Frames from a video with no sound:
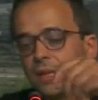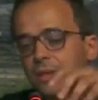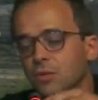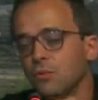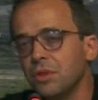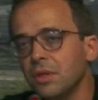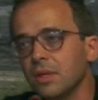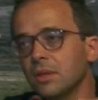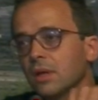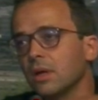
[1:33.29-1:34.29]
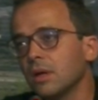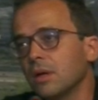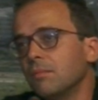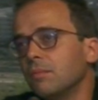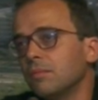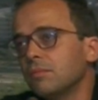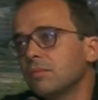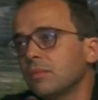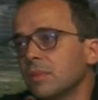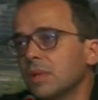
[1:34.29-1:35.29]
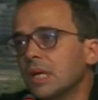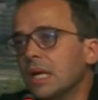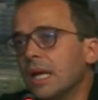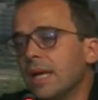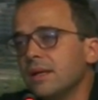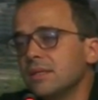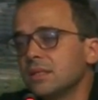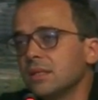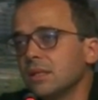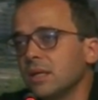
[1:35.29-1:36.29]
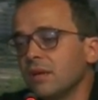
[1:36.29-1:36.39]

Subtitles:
that we did in a city,